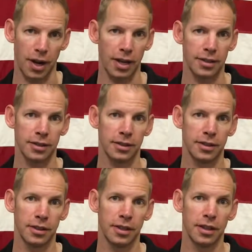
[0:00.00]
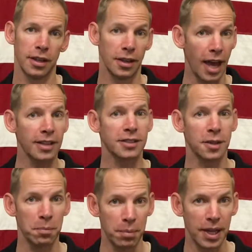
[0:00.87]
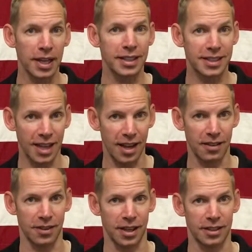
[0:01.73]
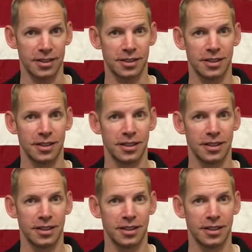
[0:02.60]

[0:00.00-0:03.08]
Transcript: rate. That's some big savings.